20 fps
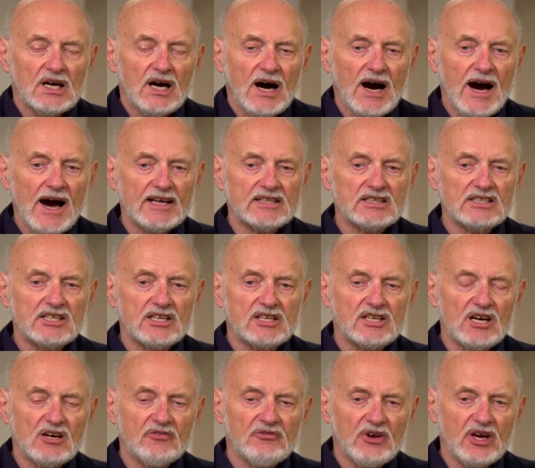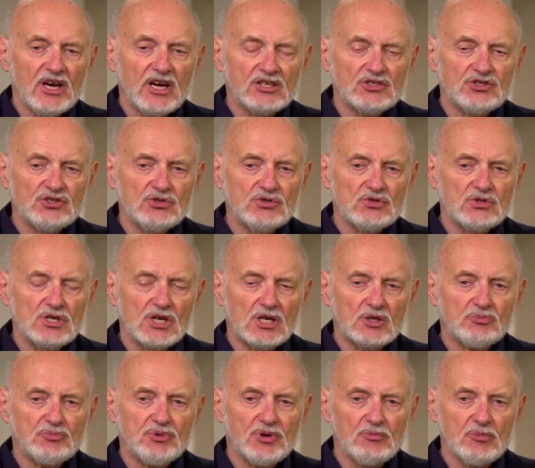Oddly enough, as you
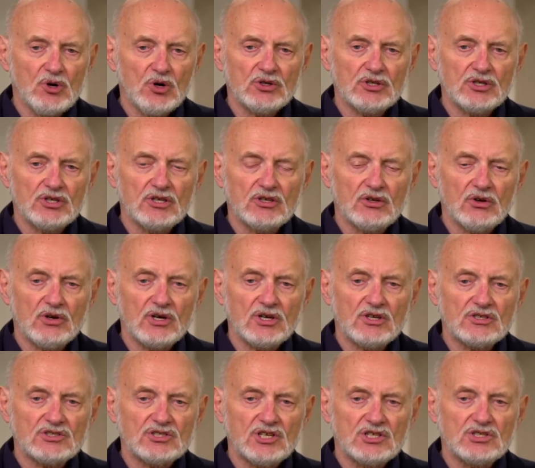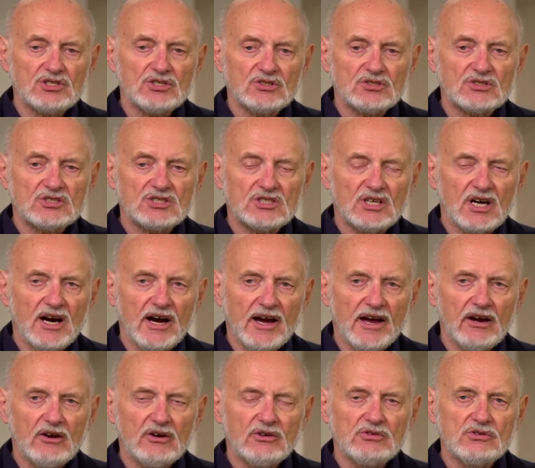get promoted in organizations, the
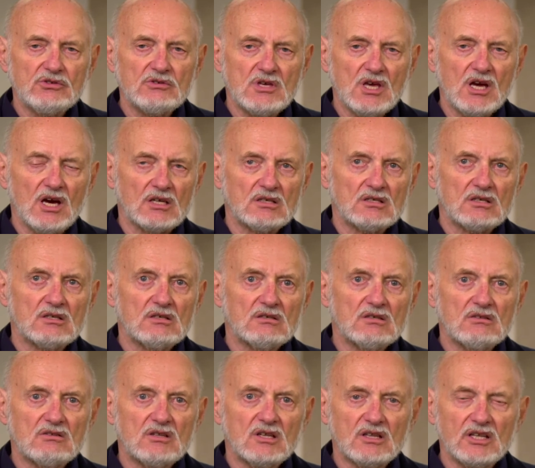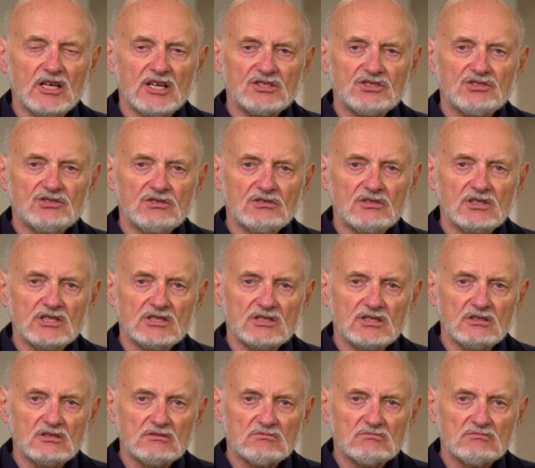higher you get, the less you listen.